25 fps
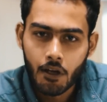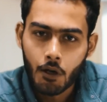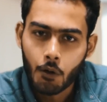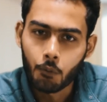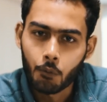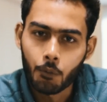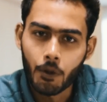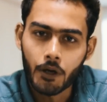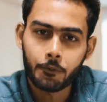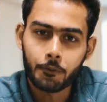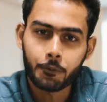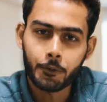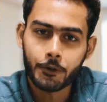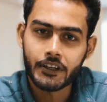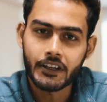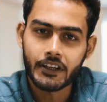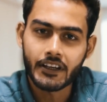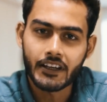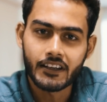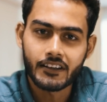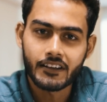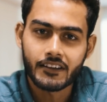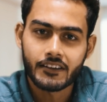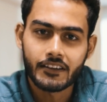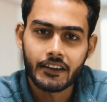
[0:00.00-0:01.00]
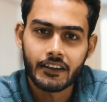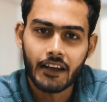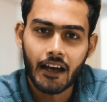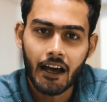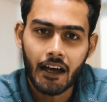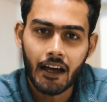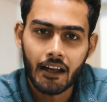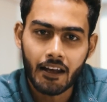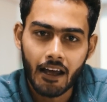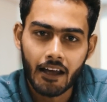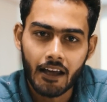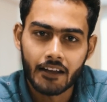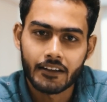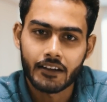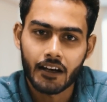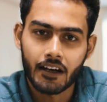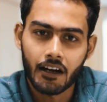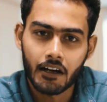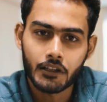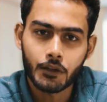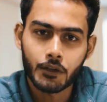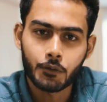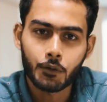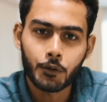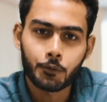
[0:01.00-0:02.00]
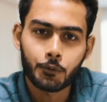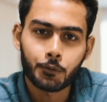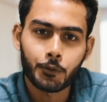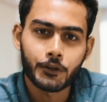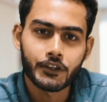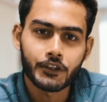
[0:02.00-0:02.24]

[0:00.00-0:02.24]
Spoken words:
one for the Etsy ad and the other one for